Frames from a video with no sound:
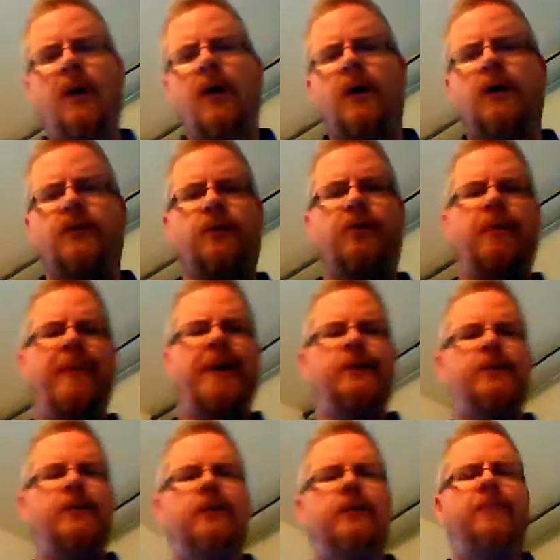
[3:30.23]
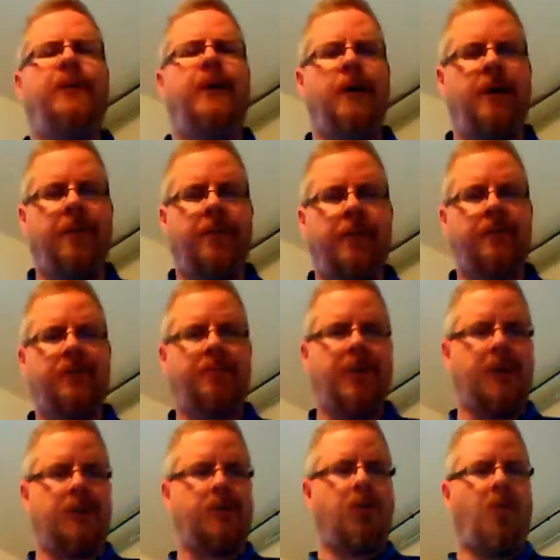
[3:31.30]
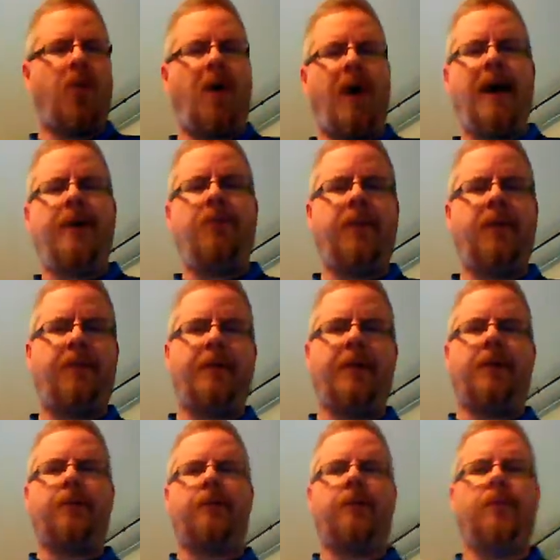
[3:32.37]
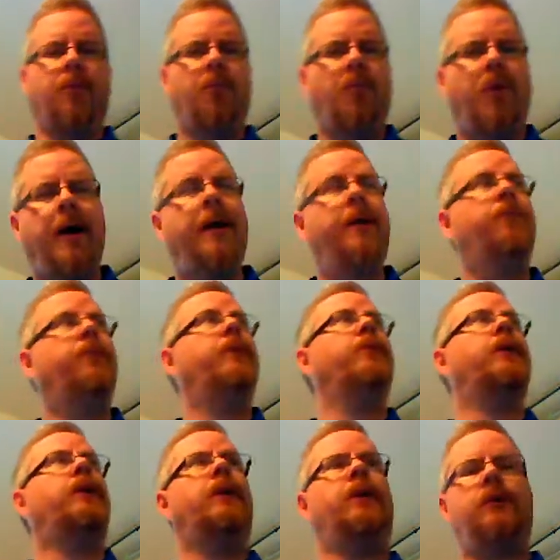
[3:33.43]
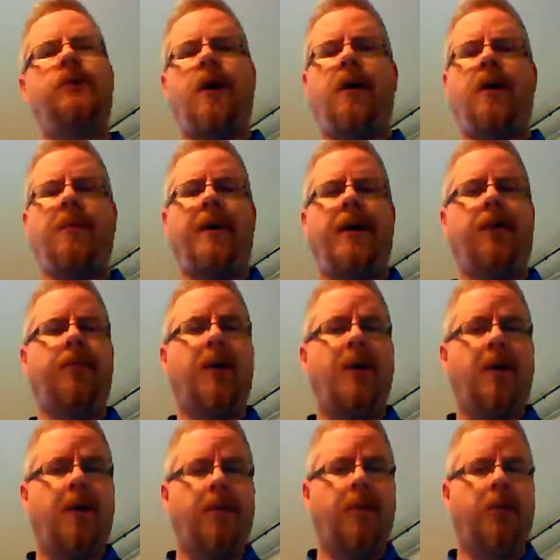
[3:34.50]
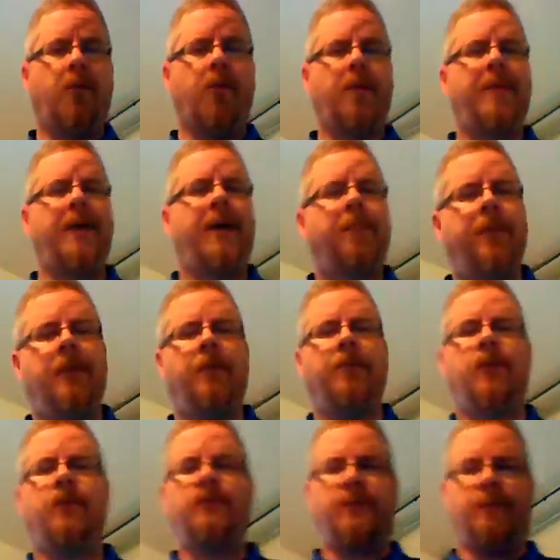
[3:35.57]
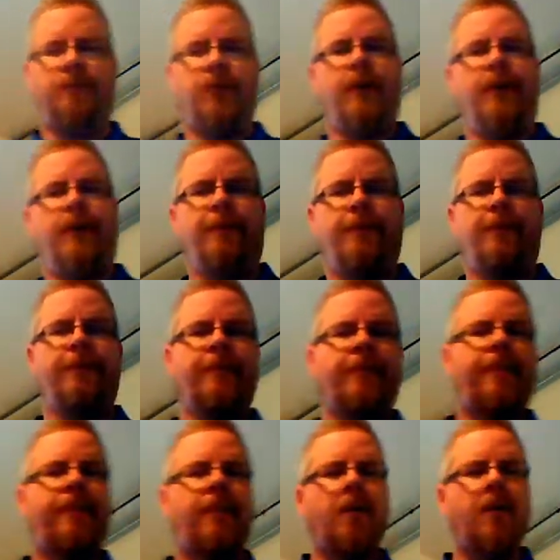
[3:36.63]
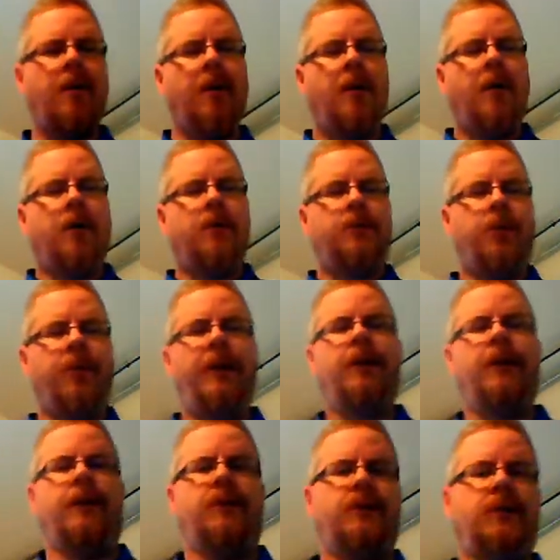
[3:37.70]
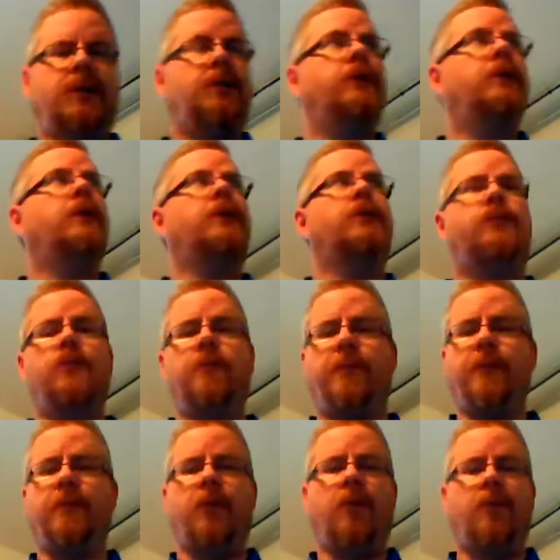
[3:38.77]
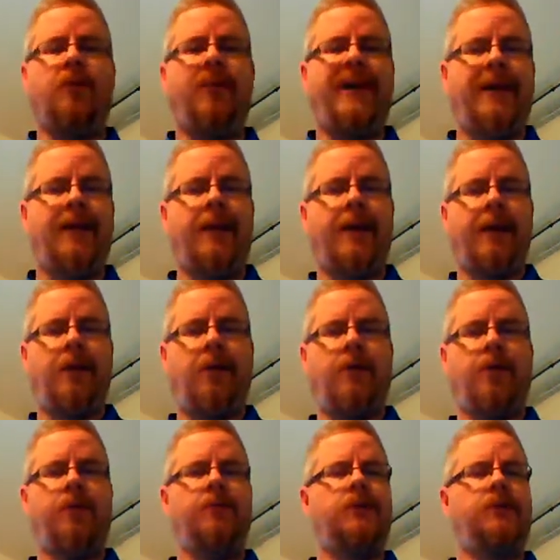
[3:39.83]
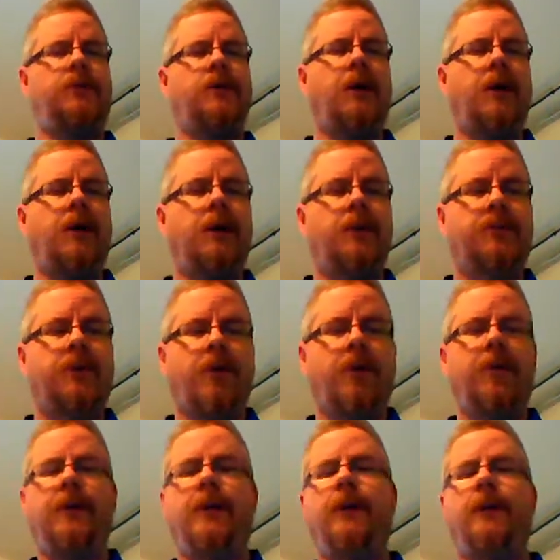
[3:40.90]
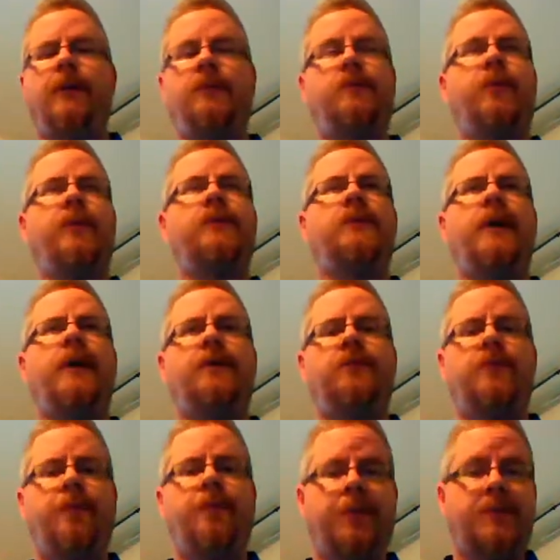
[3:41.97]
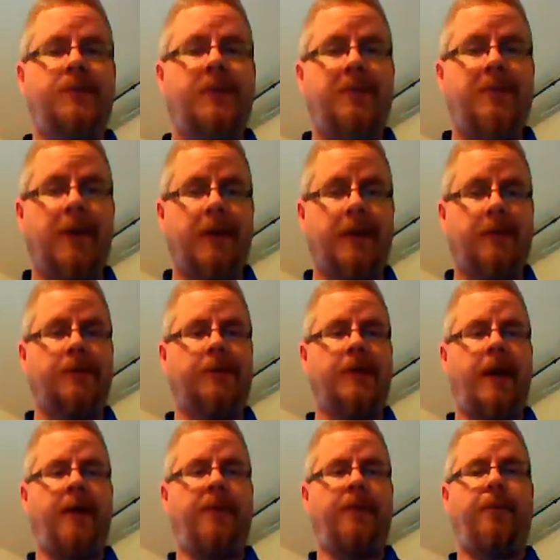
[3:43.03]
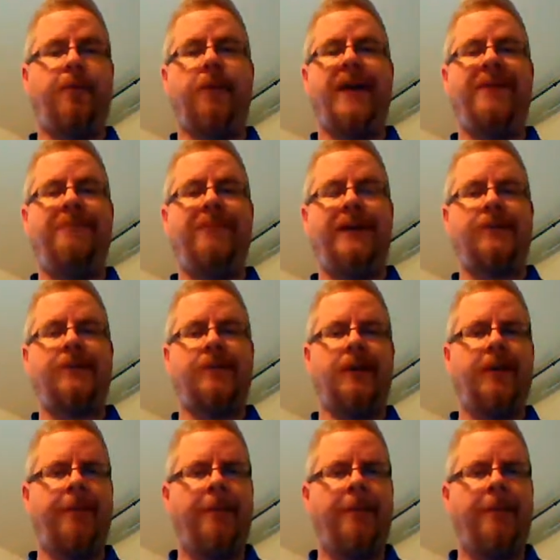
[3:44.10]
So we mentioned at the beginning of our speech why we felt, or why we were going to talk about the quarterback being the most important. Tony Dungy, a Super Bowl winning head coach, is currently a sports announcer for CBS and for NBC.